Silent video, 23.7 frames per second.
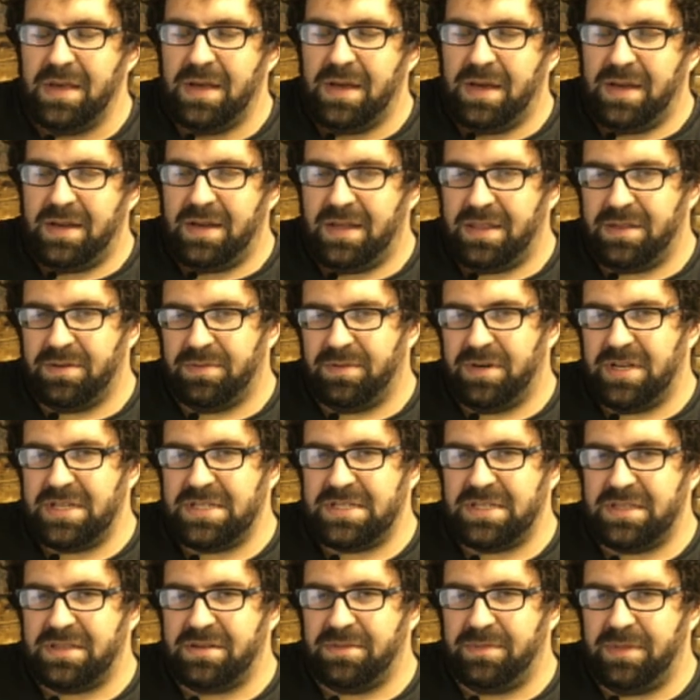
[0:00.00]
Another one
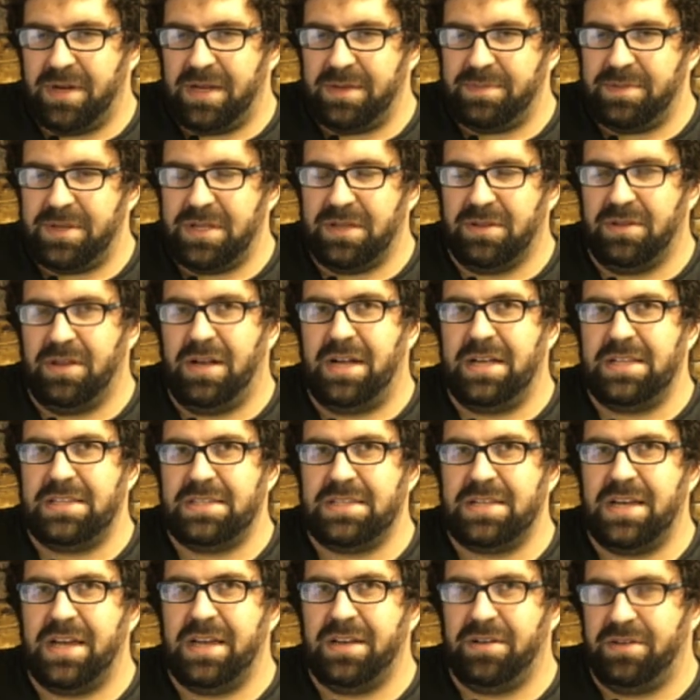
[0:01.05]
is that there might be a
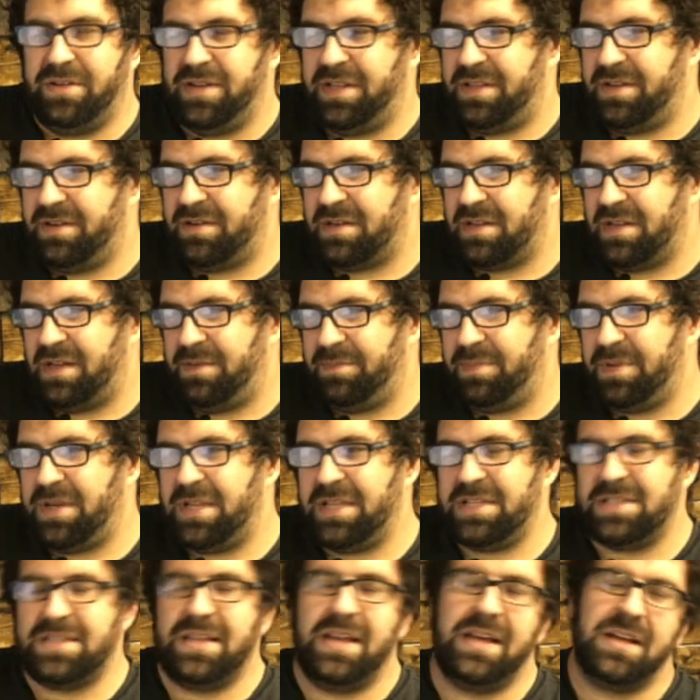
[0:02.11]
lost title. Now, there are
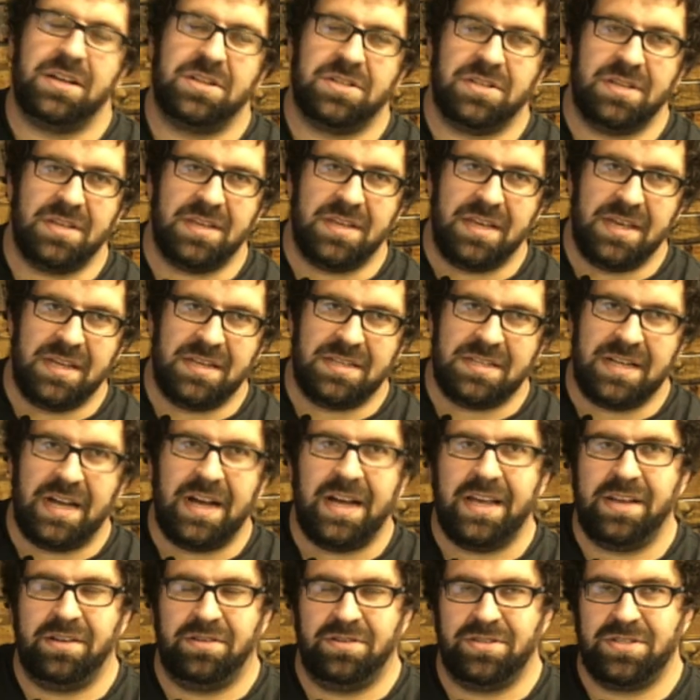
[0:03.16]
companies that actually get
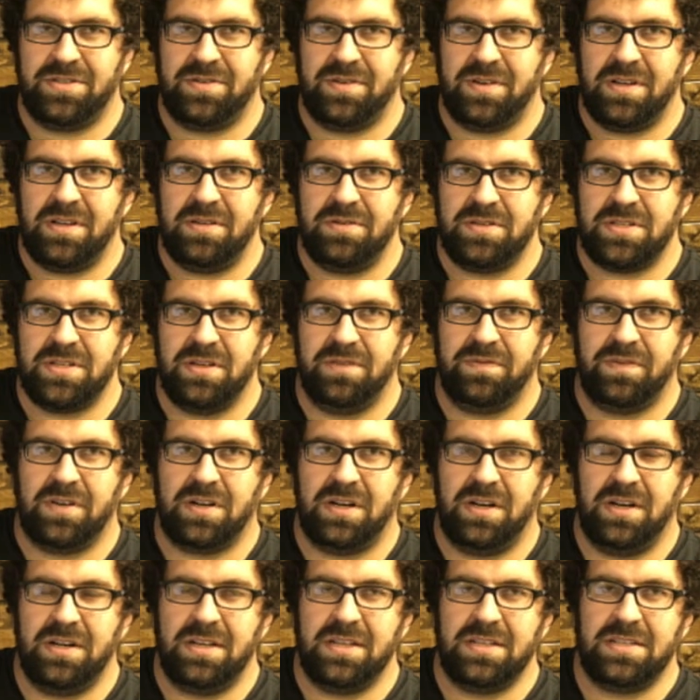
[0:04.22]
titles for you. So if a
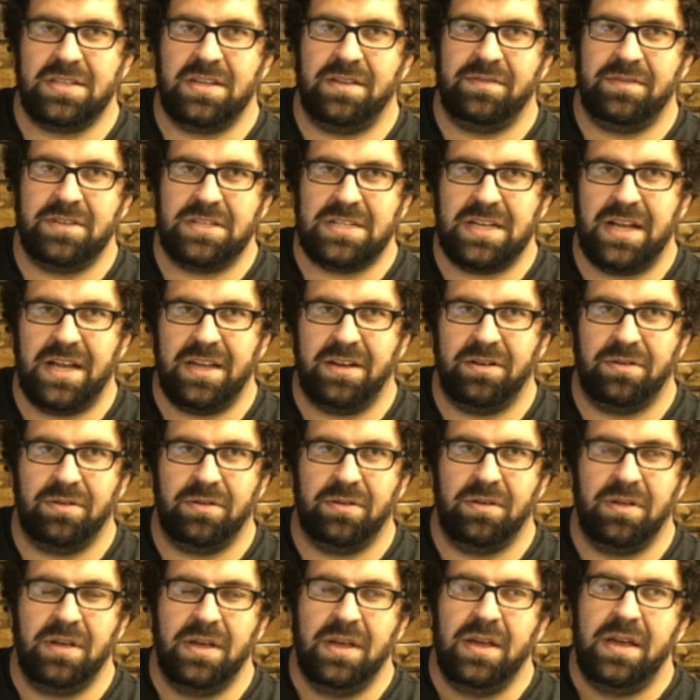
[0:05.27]
car doesn't have a
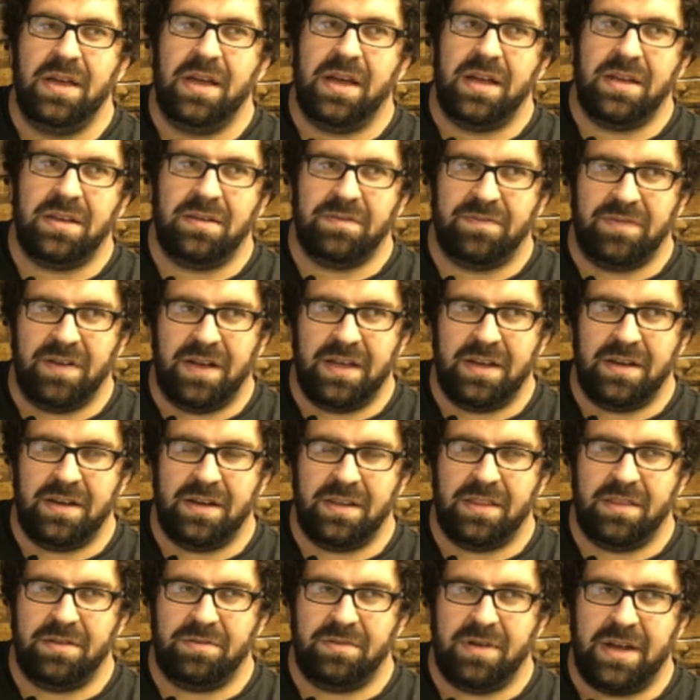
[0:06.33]
title and you find
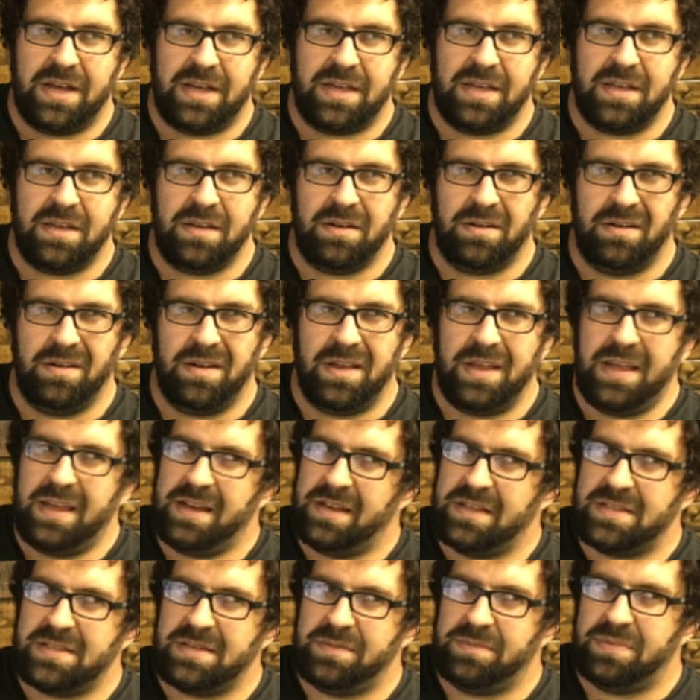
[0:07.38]
it in the wrecking yard
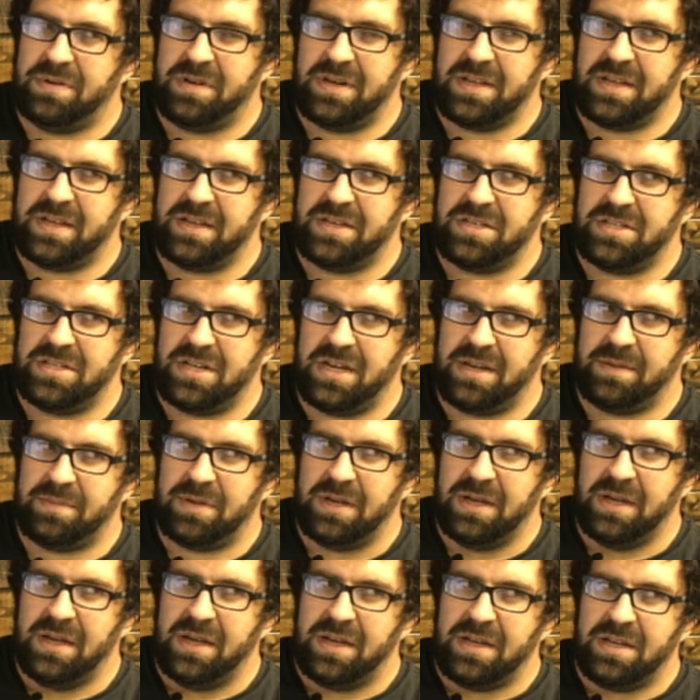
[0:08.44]
and it's in pretty good shape,
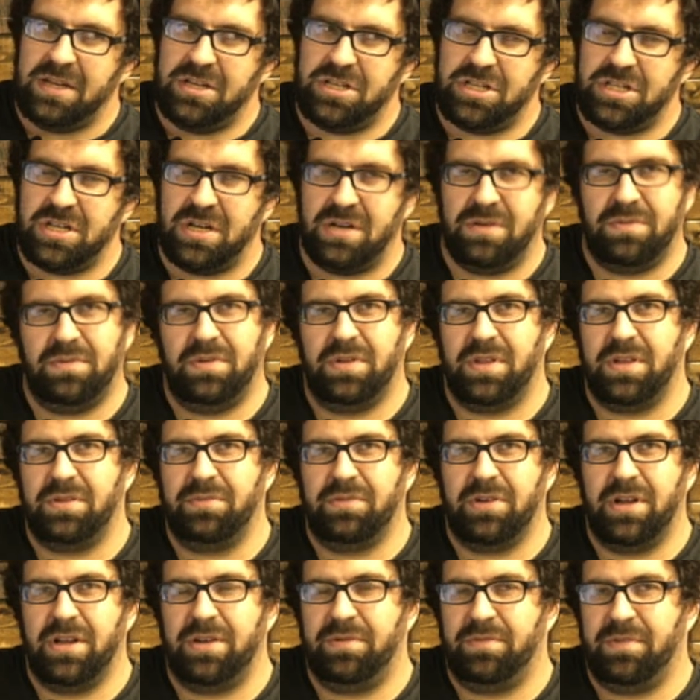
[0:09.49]
you shouldn't really
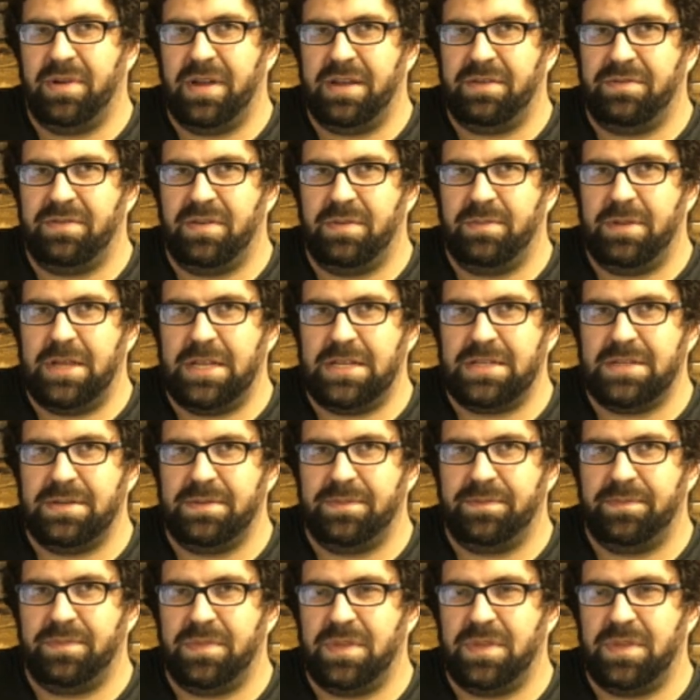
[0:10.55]
run away from it.